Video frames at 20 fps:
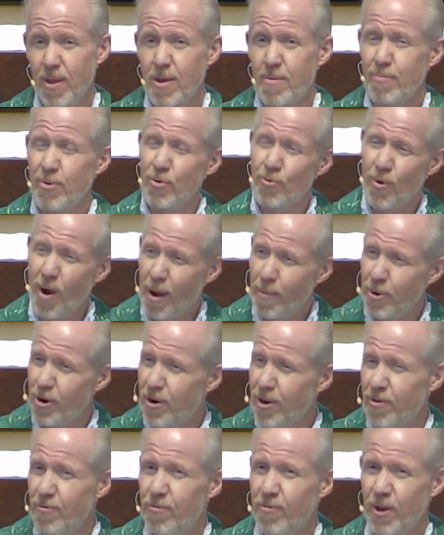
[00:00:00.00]
But Robert
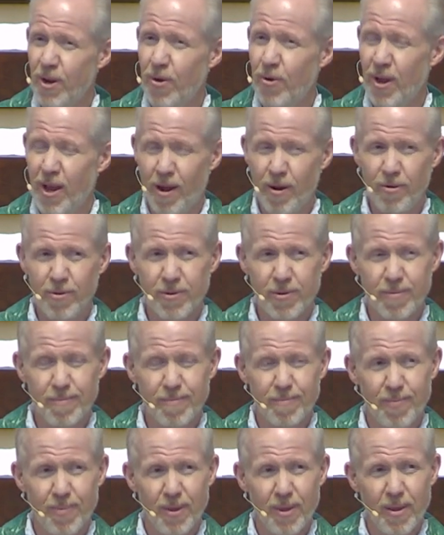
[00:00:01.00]
had figured out
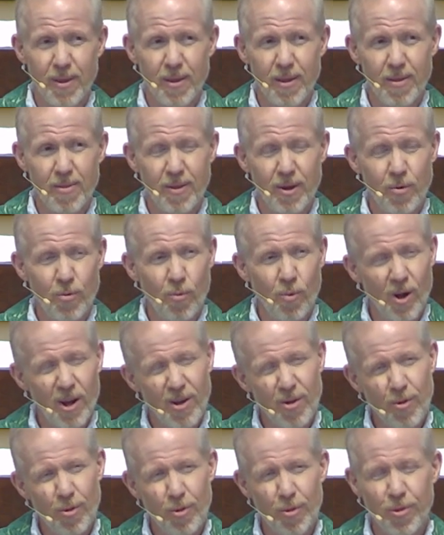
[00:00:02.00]
that
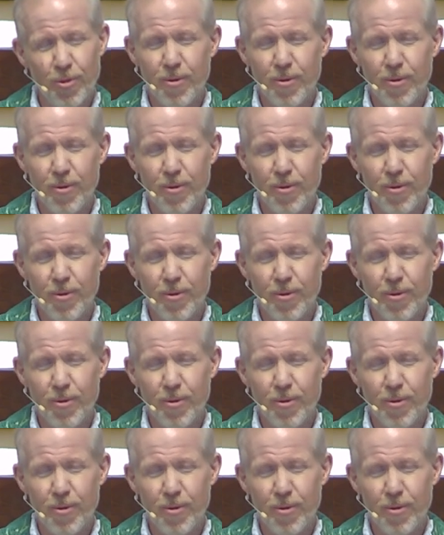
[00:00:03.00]
wealth,